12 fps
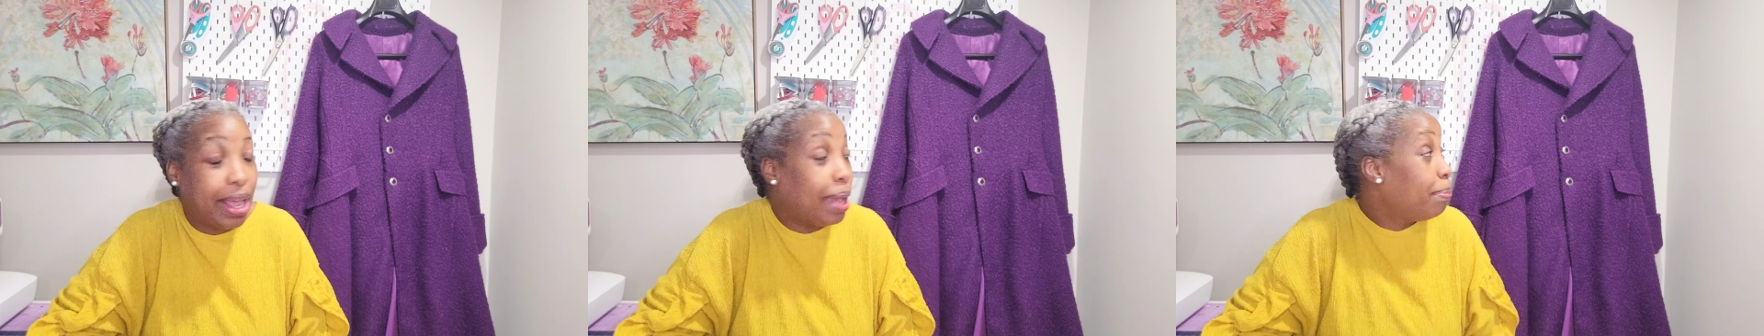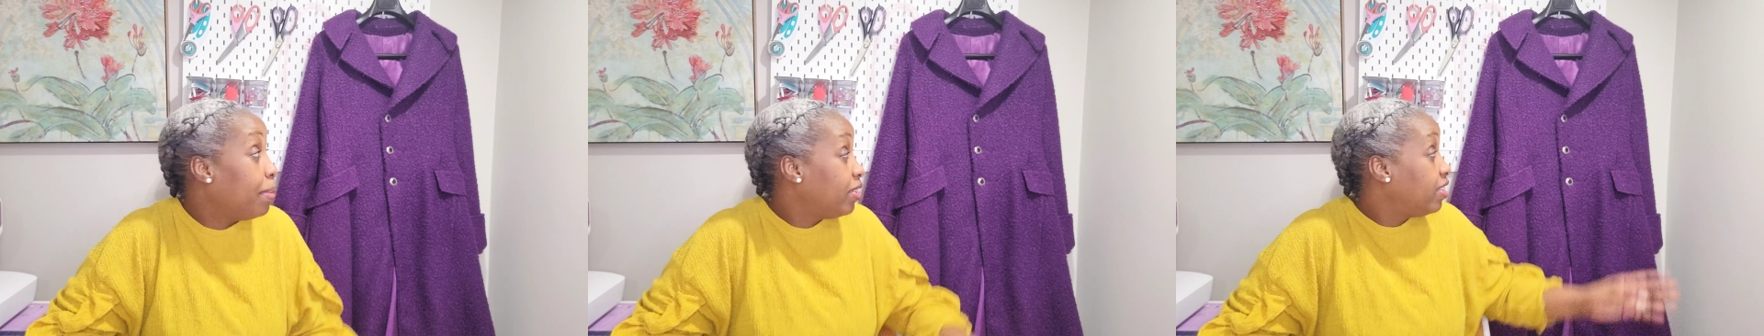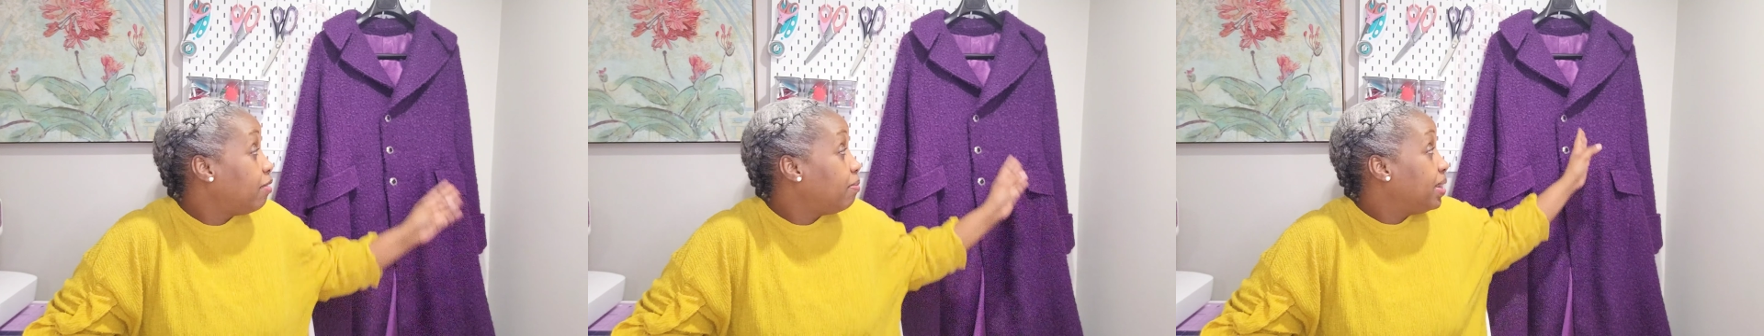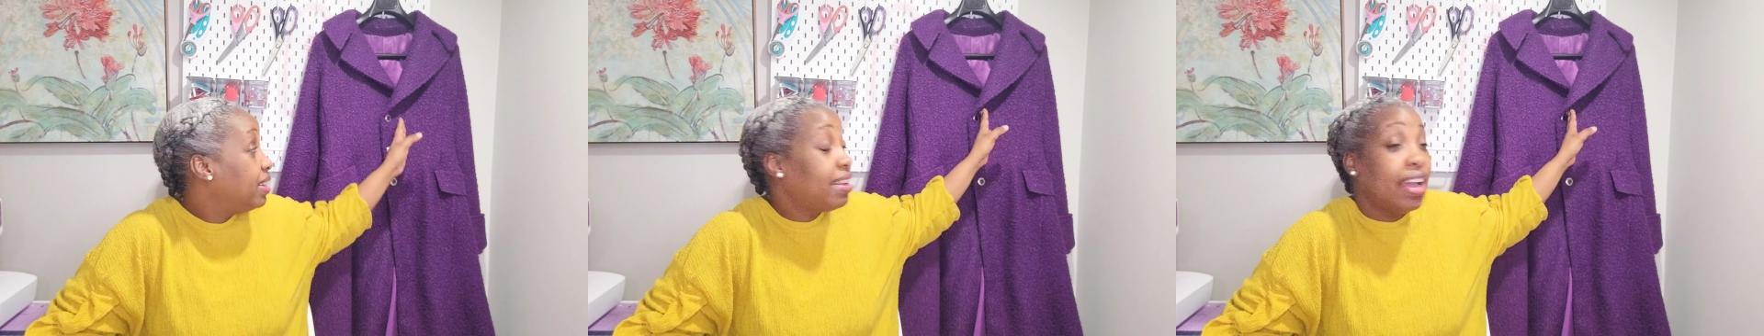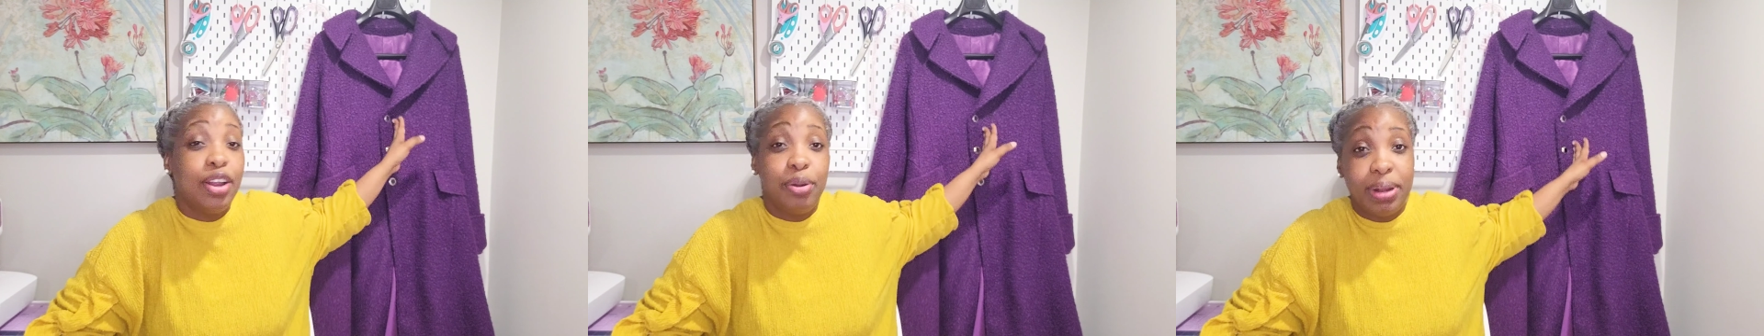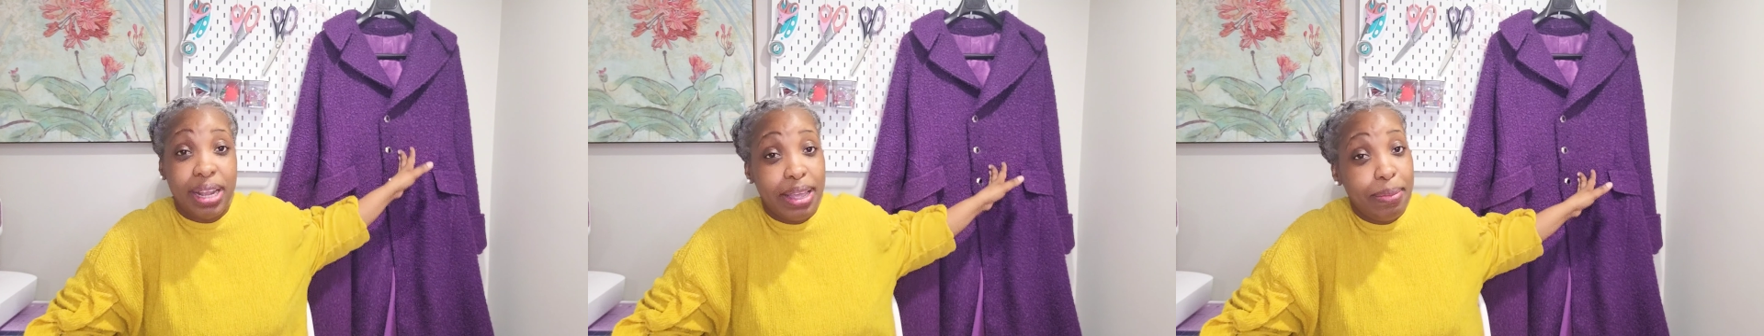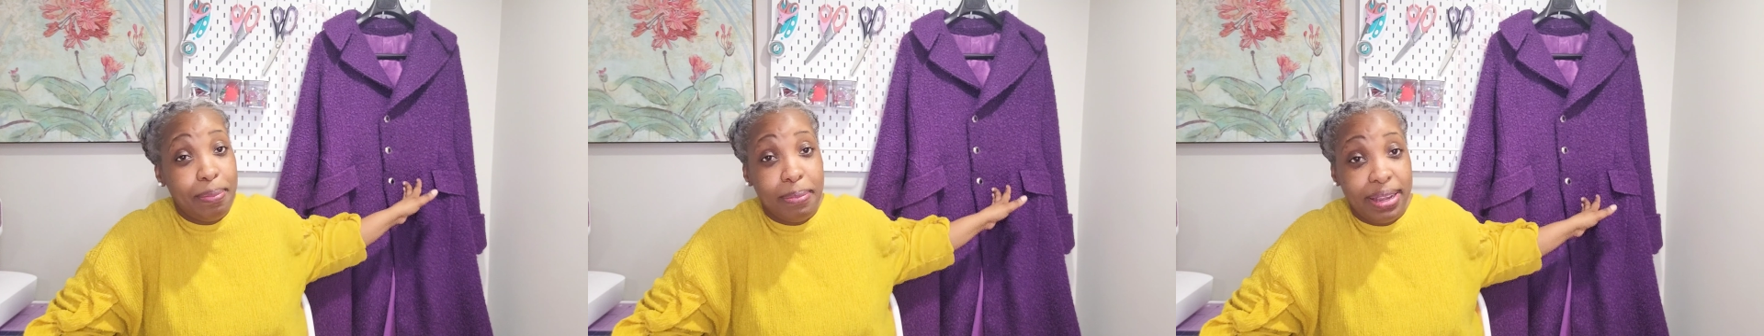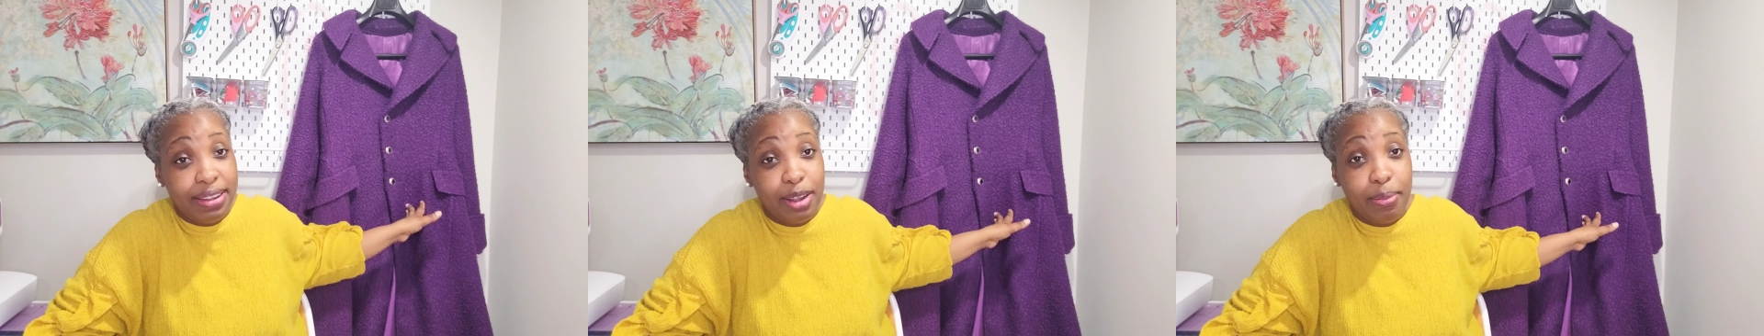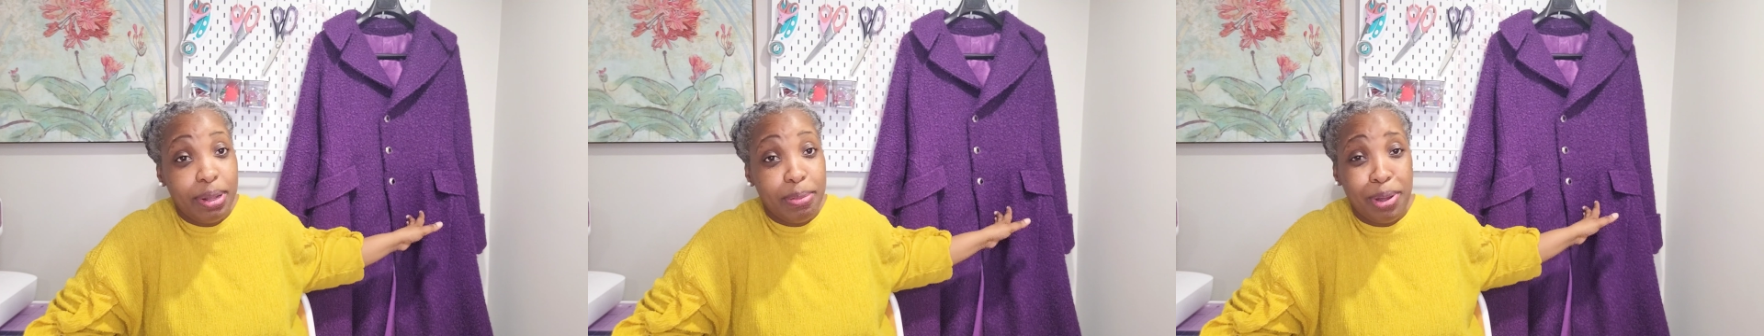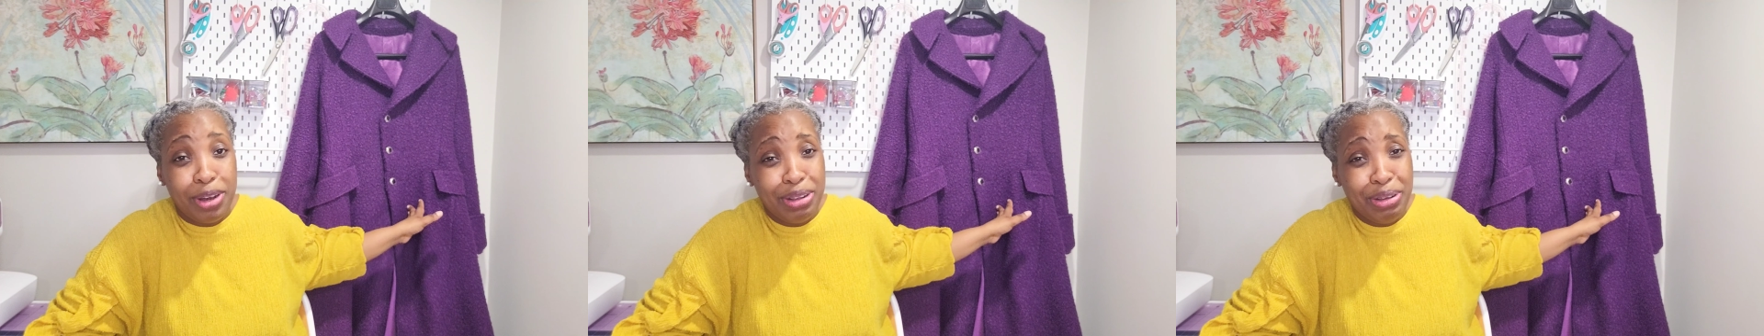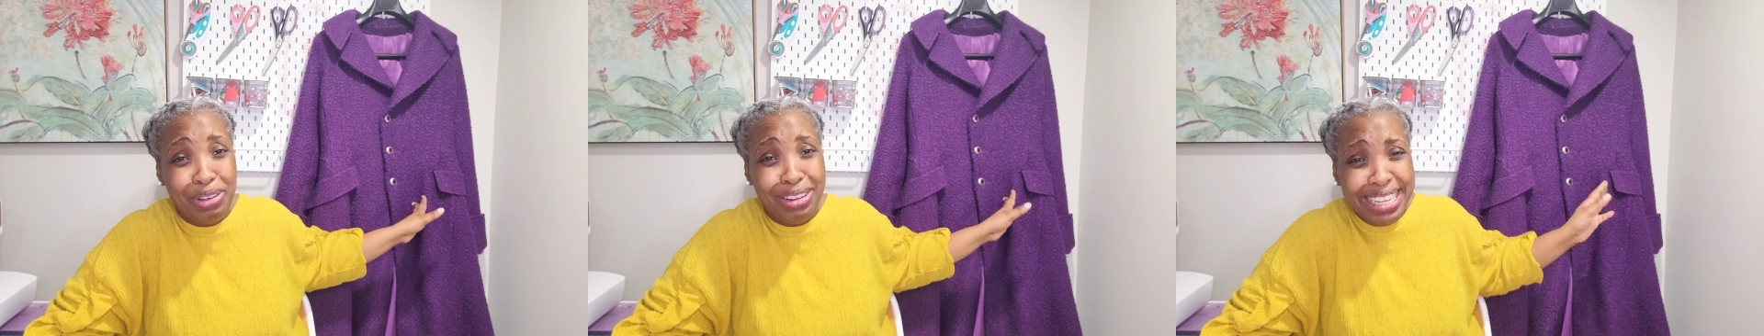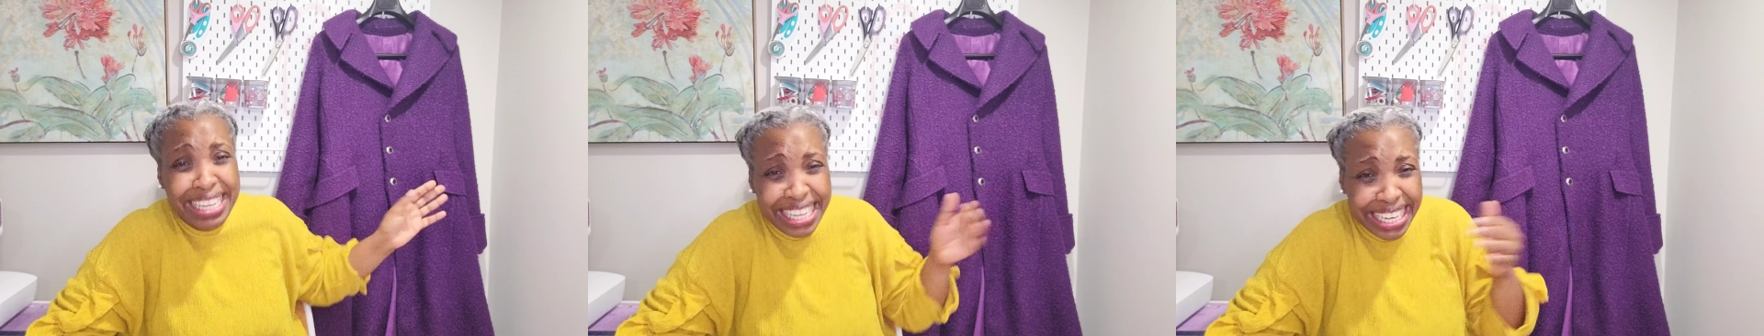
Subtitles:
I must have been tired when I messed up the buttonhole.